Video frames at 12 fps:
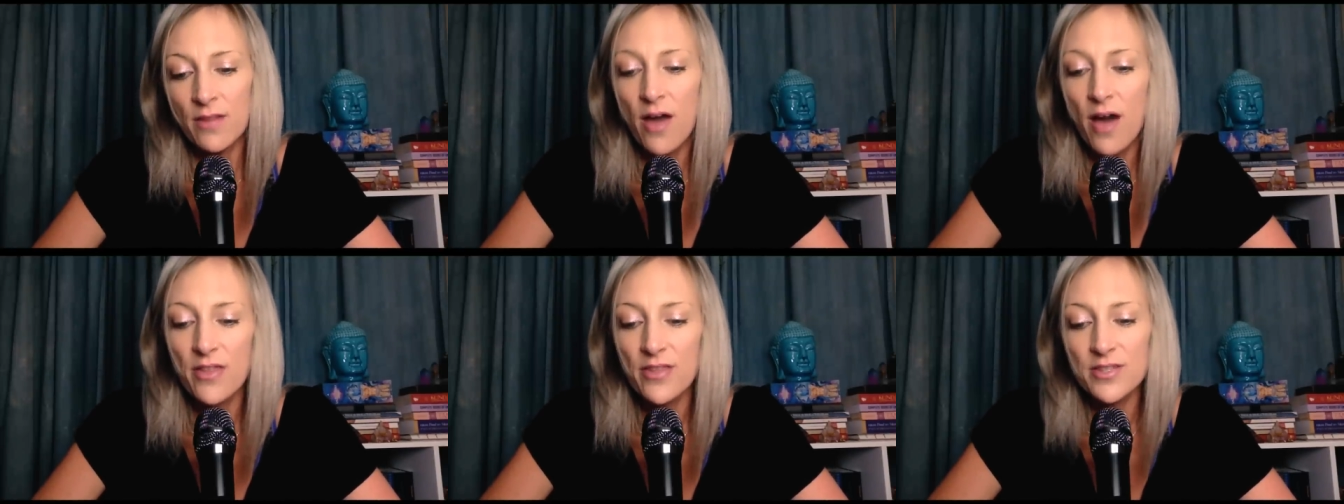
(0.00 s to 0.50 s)

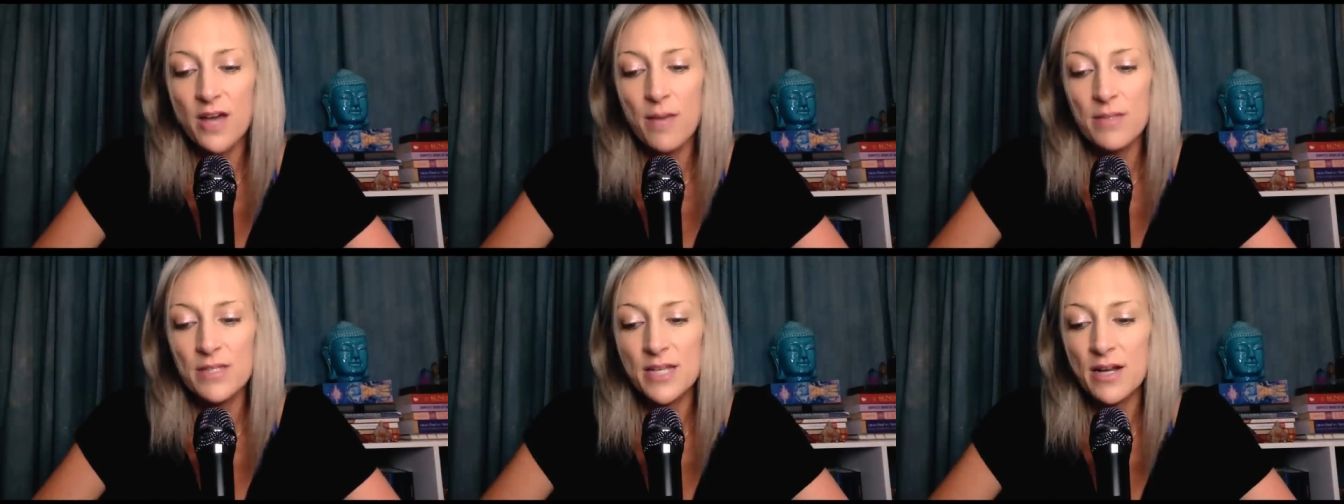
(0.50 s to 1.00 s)
Thoth's,
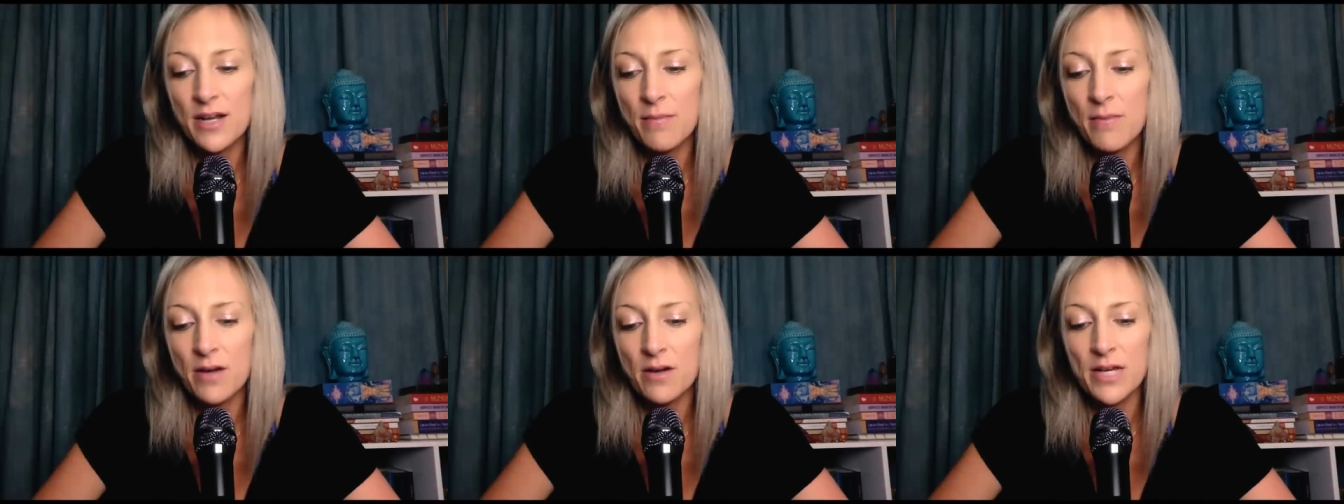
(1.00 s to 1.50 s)
commentary
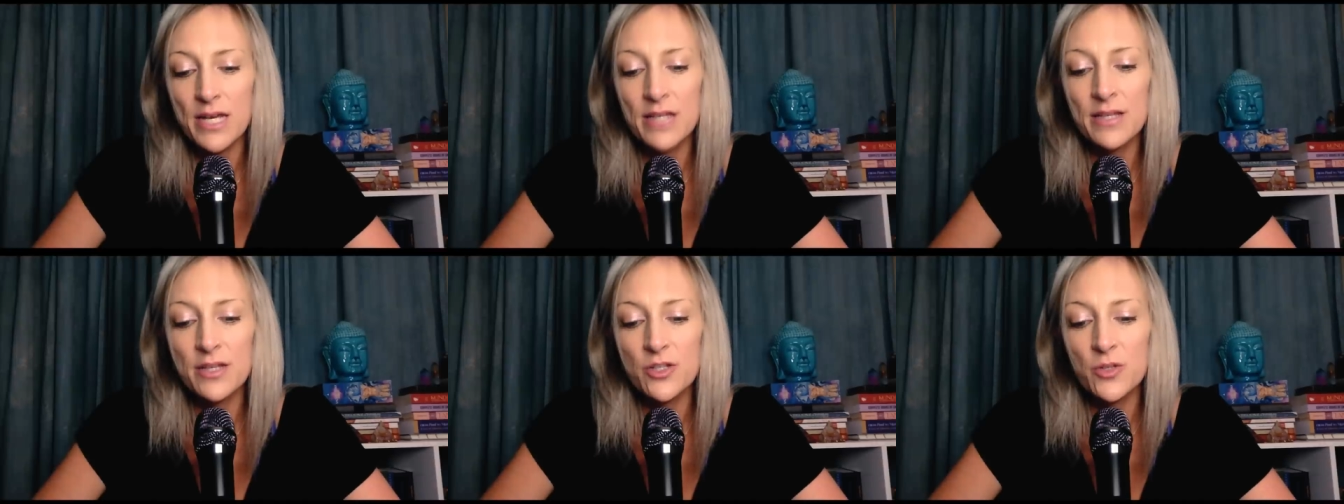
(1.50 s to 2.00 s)
in modern
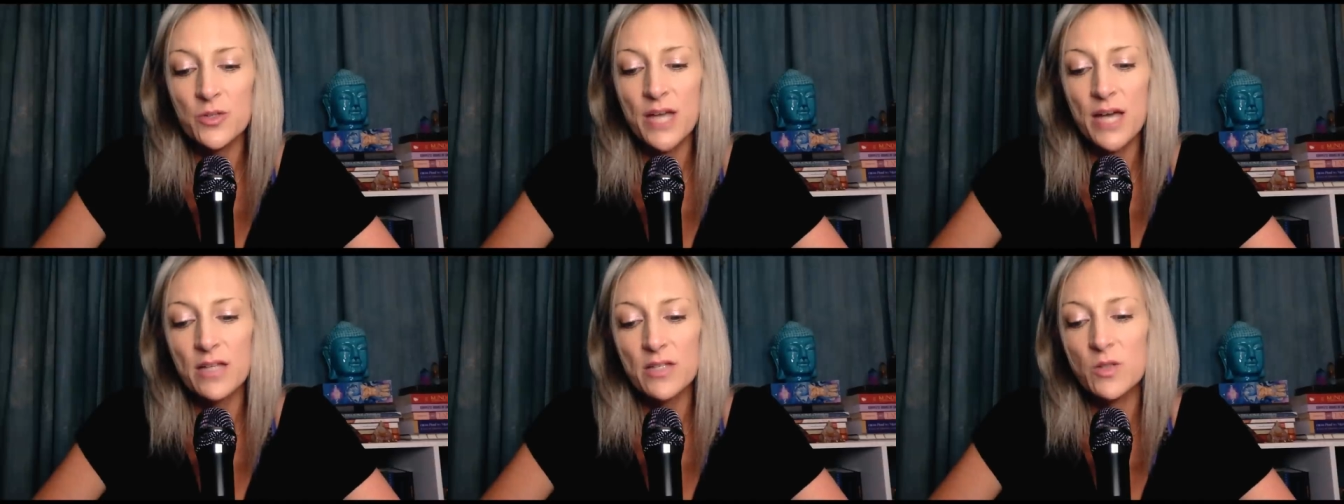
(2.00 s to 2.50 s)
English.
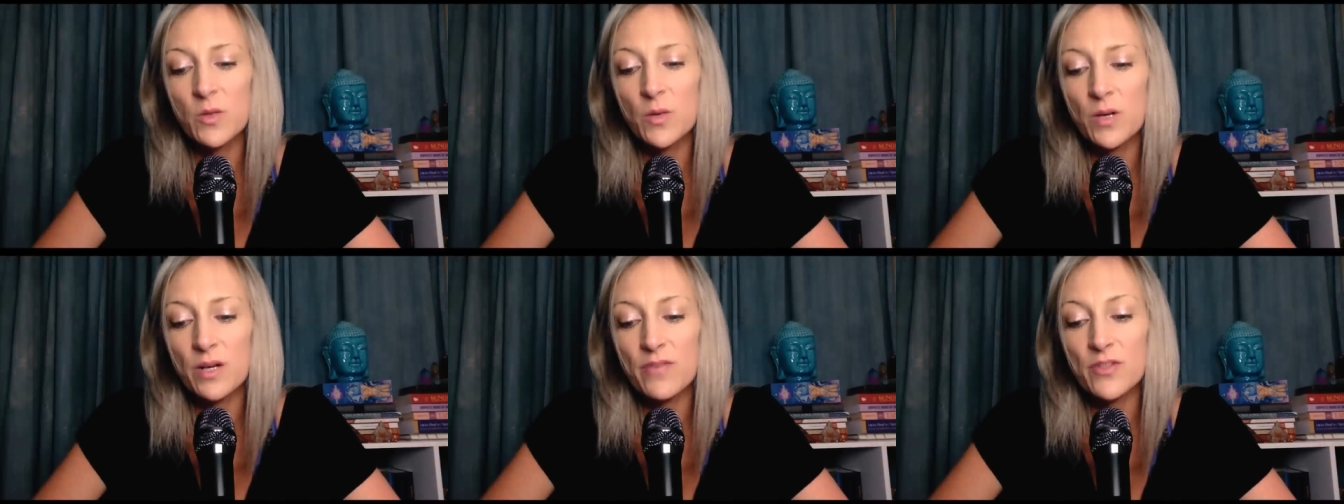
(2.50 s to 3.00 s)
Portal is
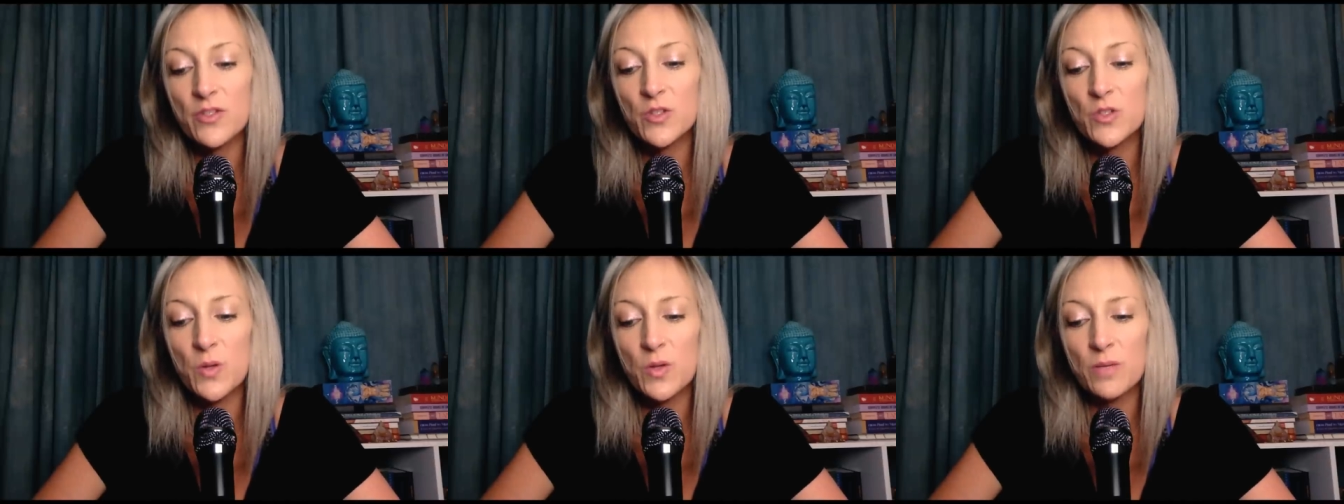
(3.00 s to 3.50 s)
Lord of the
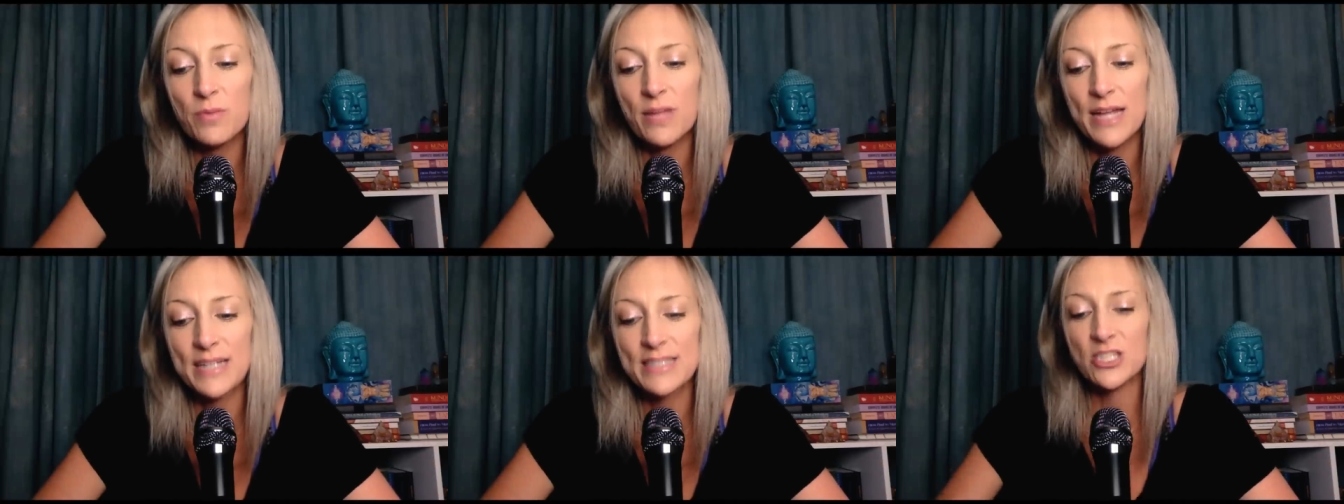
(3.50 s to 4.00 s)
solar
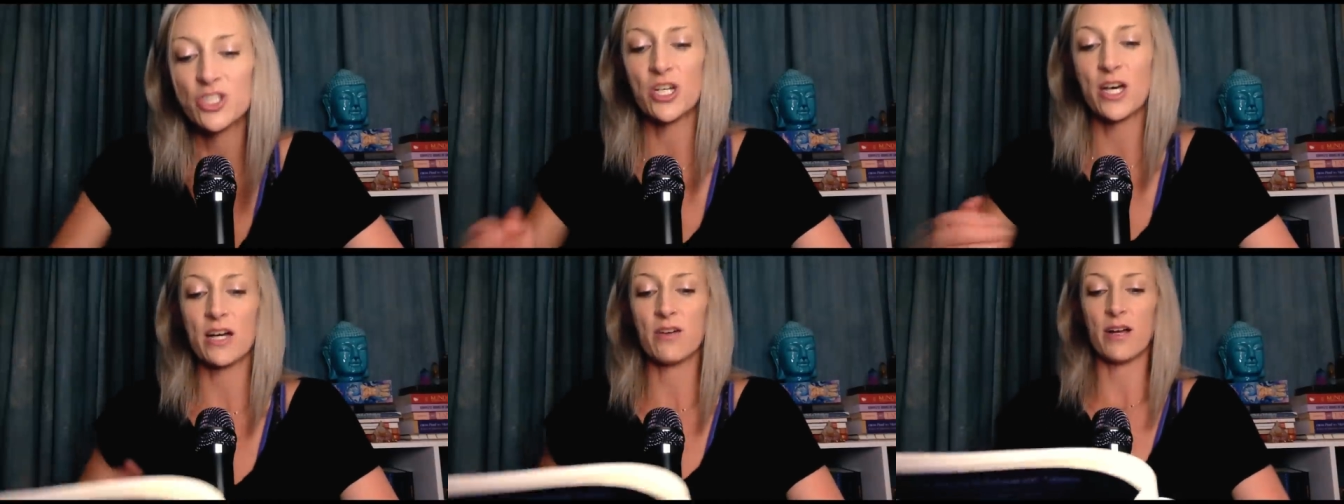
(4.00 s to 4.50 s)
plexus
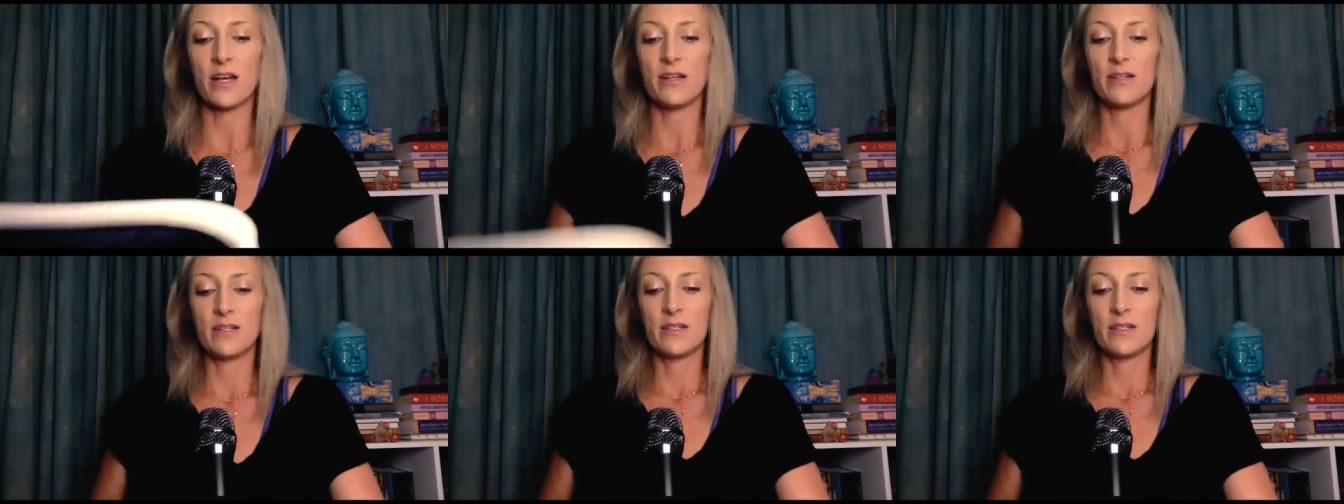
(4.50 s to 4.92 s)
chakra.